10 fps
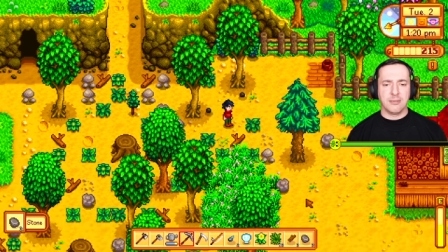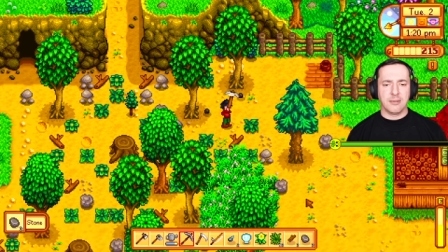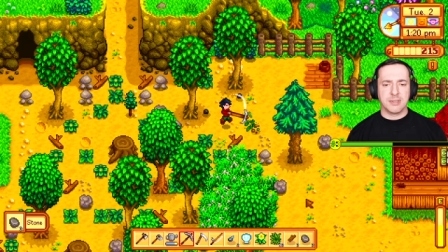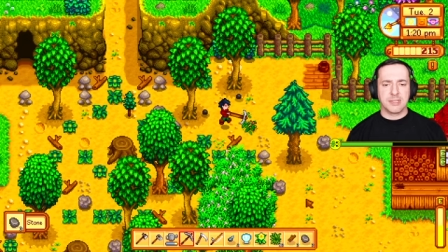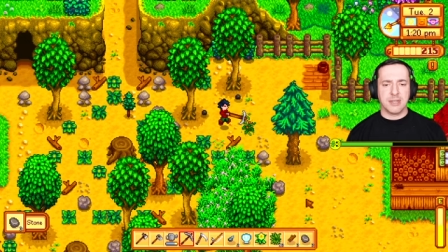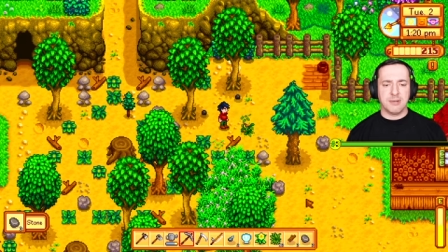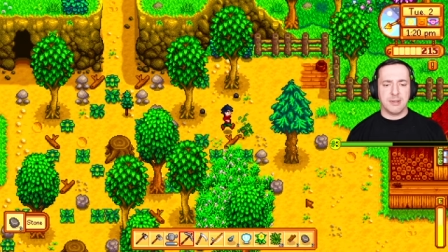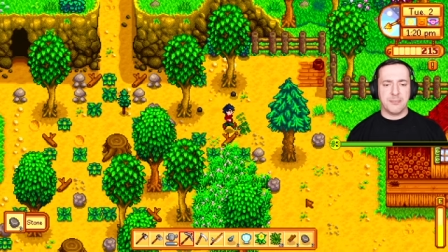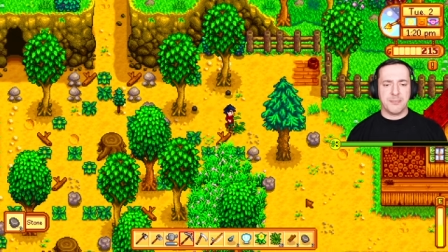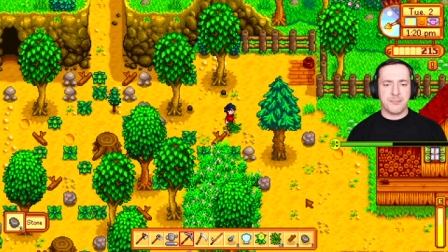what's going
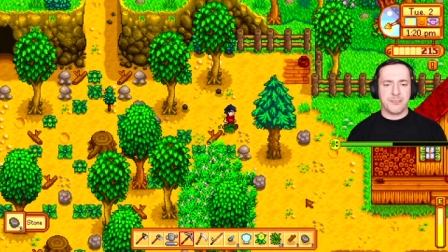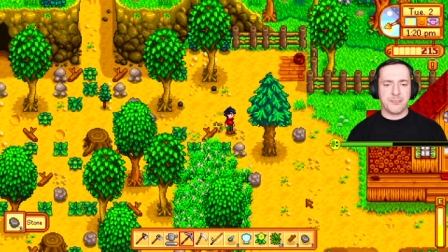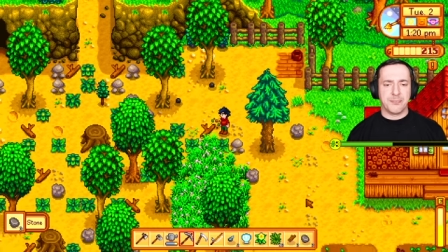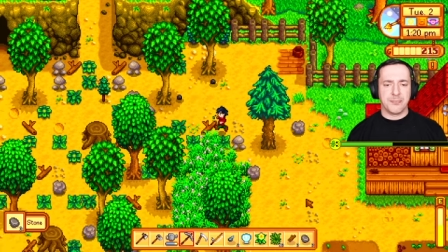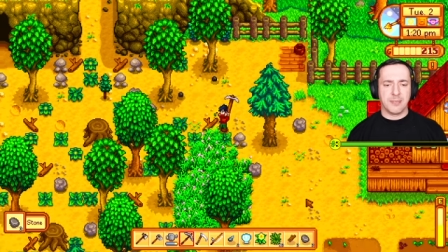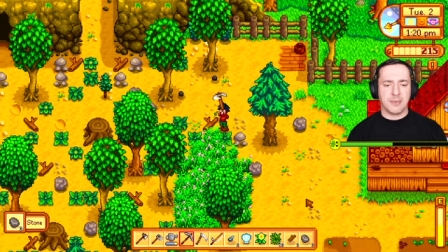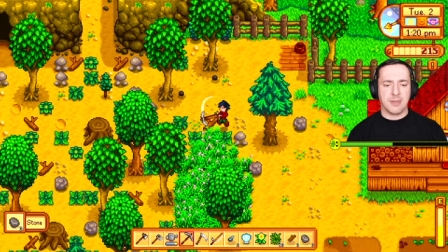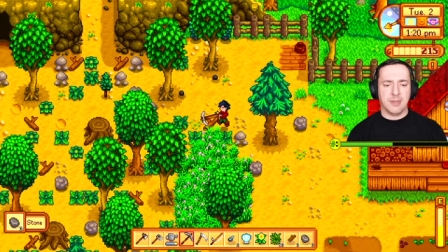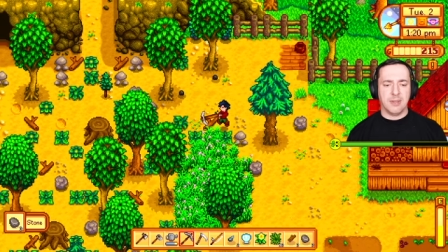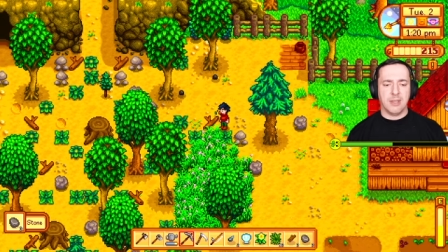on.
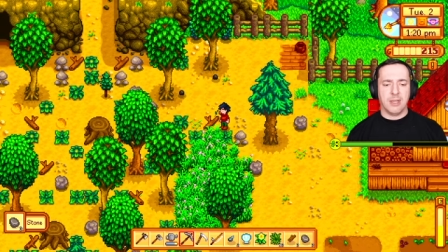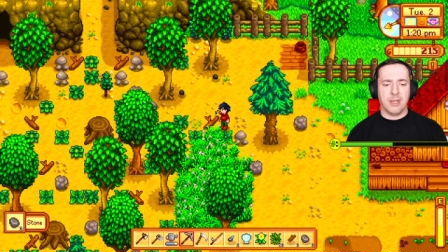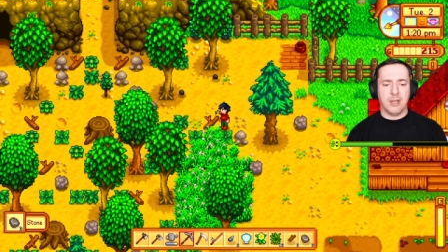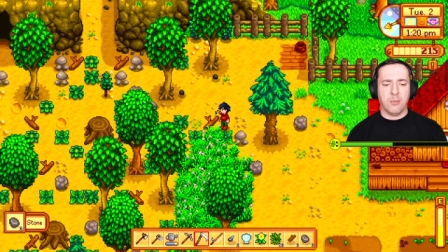Uh,